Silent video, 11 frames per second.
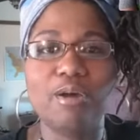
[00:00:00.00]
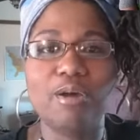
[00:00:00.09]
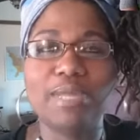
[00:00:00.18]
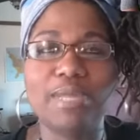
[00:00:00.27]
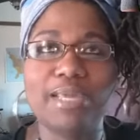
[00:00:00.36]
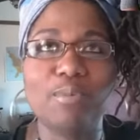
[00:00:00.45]
Like
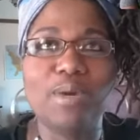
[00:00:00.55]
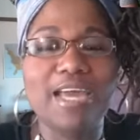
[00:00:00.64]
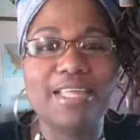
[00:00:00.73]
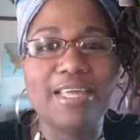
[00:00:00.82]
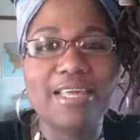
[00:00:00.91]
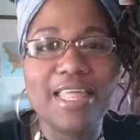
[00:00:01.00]
what kind of
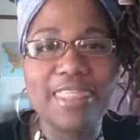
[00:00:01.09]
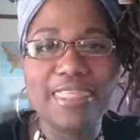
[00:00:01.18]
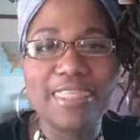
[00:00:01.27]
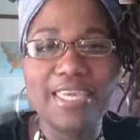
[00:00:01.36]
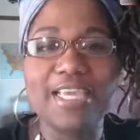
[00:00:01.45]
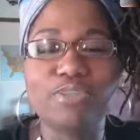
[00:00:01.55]

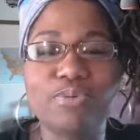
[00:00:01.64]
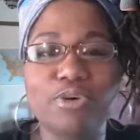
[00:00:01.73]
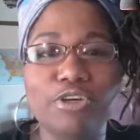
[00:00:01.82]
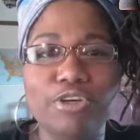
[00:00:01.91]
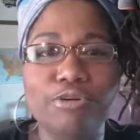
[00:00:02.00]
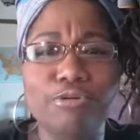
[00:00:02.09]
things were you